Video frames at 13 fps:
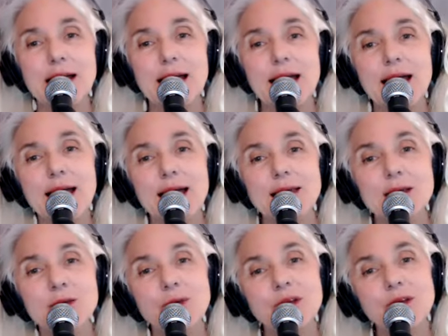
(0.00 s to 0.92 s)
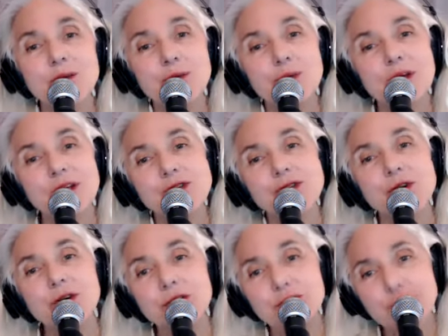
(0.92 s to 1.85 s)
And when it
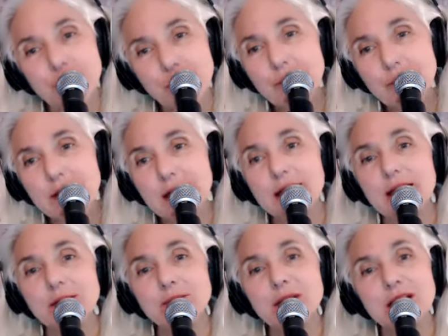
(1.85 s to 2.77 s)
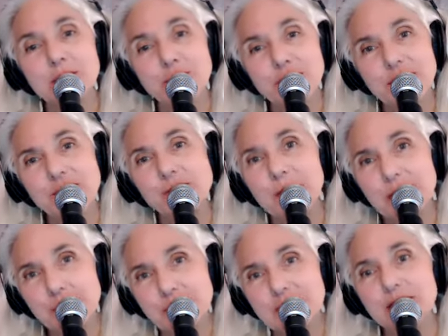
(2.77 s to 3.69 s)
started growing and being embraced
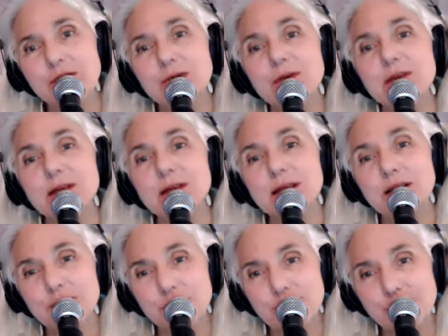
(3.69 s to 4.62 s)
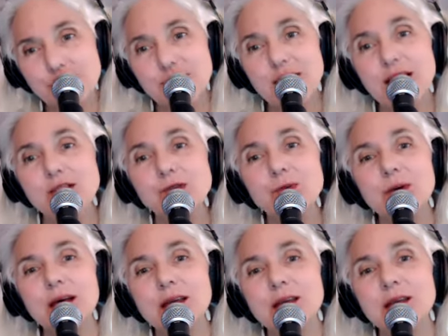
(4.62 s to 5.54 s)
by political leaders, that's
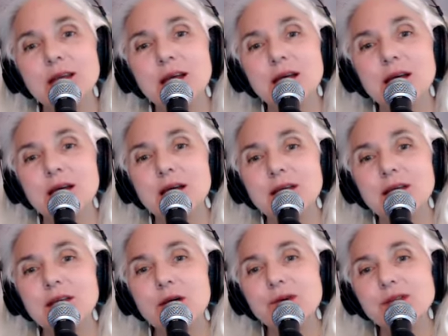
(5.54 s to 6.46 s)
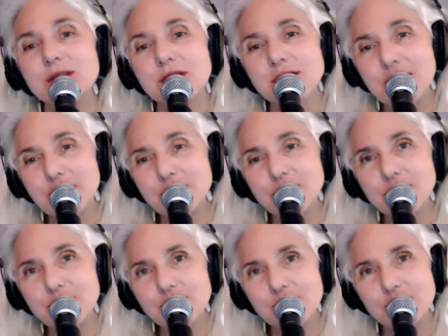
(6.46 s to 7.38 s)
when there was this
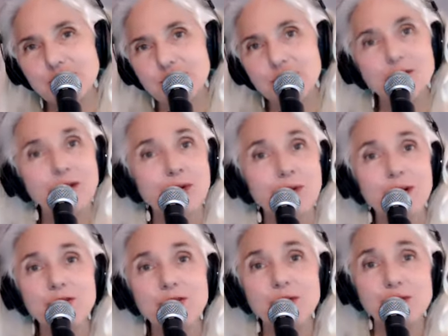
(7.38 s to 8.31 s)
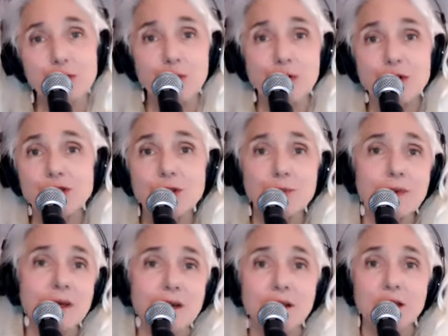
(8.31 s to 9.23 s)
effort to turn whoever was
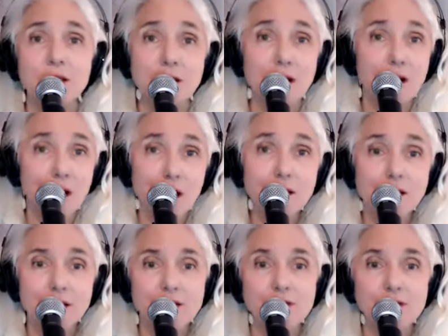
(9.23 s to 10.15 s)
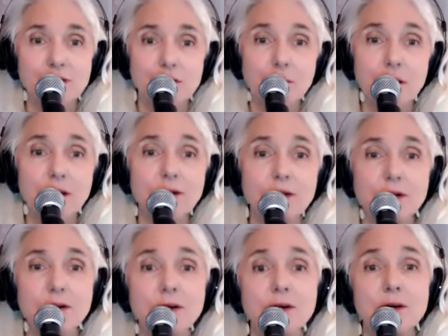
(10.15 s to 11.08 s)
worshiping the goddess or the
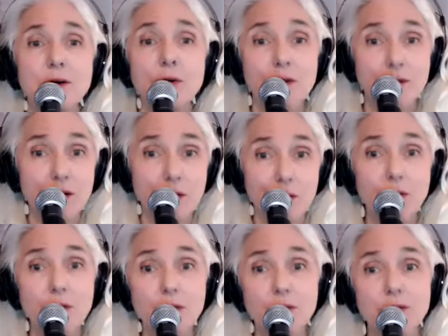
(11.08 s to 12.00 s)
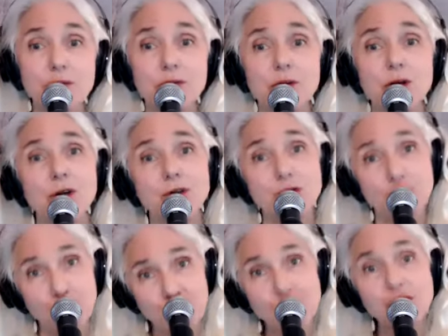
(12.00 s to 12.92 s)
mother or the earth to
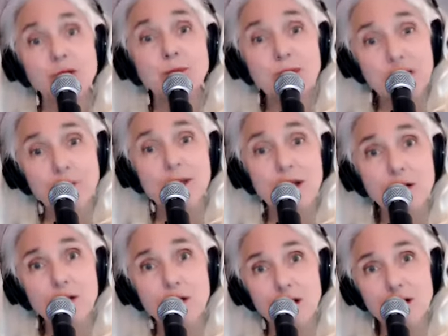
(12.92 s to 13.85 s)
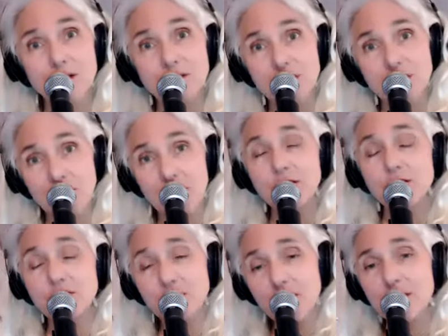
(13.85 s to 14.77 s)
worshiping a male god, God the
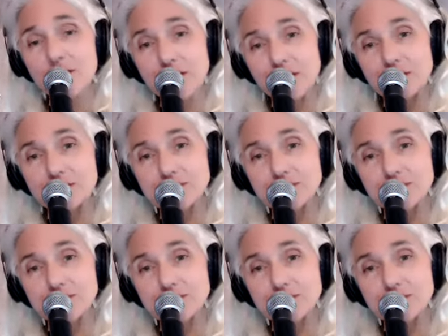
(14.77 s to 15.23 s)
Father.